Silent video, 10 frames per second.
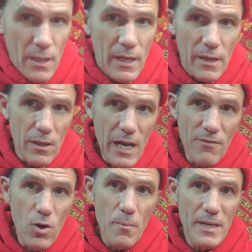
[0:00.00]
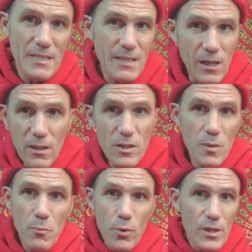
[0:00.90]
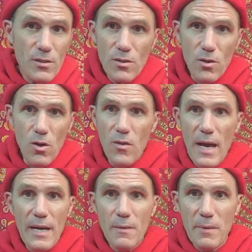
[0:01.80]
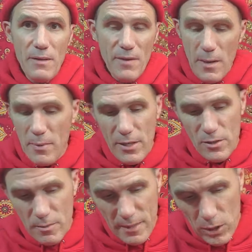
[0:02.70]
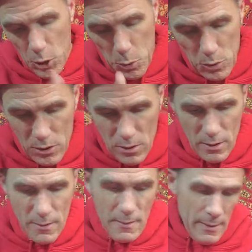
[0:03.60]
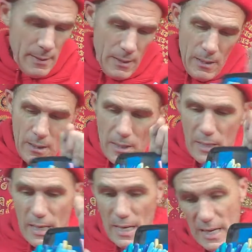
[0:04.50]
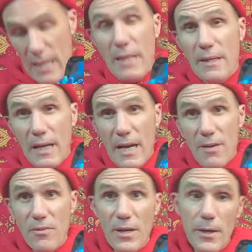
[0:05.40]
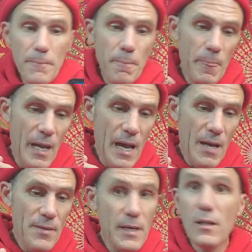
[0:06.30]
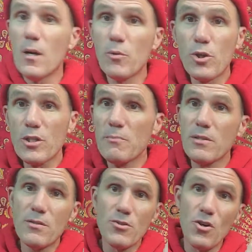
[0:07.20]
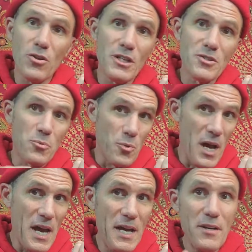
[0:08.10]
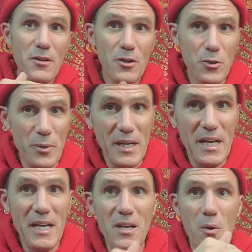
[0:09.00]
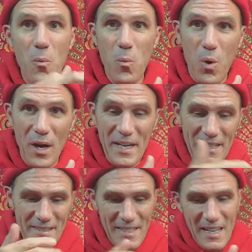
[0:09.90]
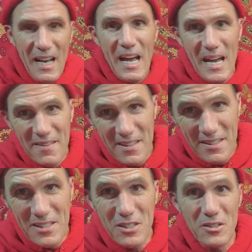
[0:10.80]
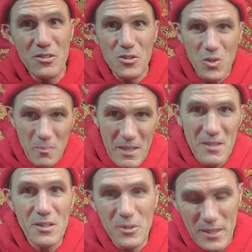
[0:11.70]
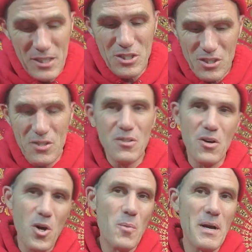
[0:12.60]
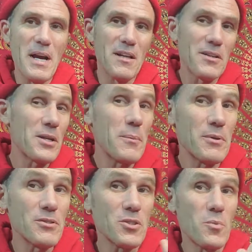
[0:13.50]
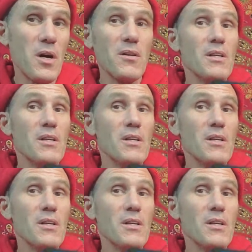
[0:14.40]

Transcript: It'll have all my skeleton prints and all that, and my vampires and my ghosts and anything I have there. And then come Christmas, this all gets red, green, white, and then these get the snowman, the Grinch, and all my holiday prints as well.